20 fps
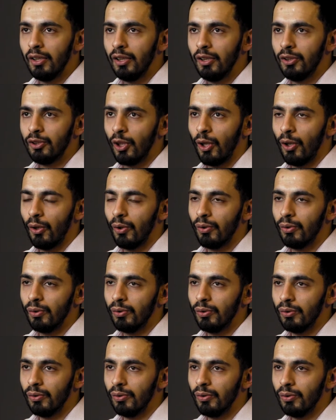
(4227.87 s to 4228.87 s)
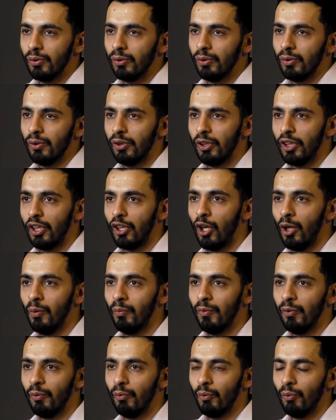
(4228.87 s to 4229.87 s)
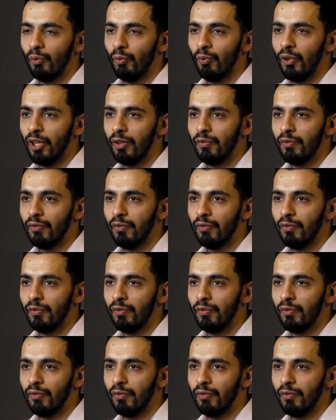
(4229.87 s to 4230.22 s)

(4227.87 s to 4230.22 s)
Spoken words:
So one